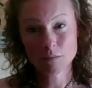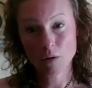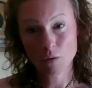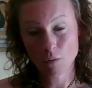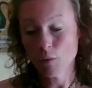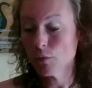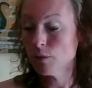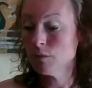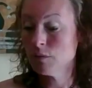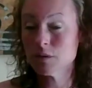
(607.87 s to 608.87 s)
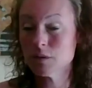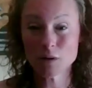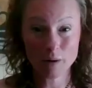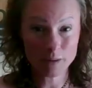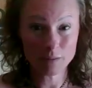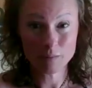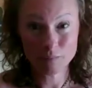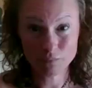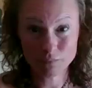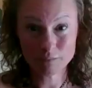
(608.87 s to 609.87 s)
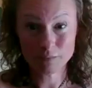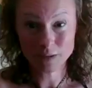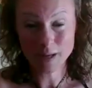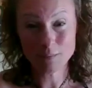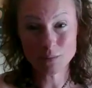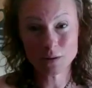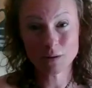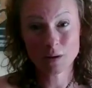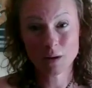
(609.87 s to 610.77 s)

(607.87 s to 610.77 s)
are often sidestepped